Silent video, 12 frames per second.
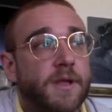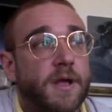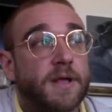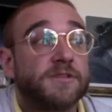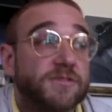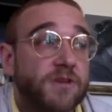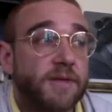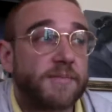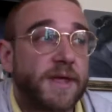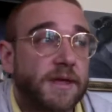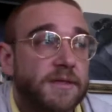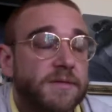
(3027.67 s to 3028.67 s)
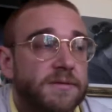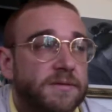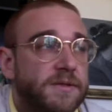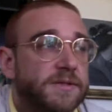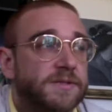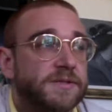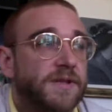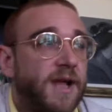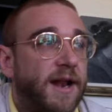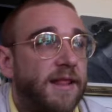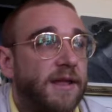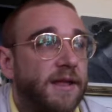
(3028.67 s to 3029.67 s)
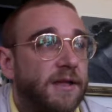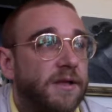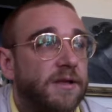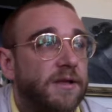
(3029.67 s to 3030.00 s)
and so I'm like, this is kind of like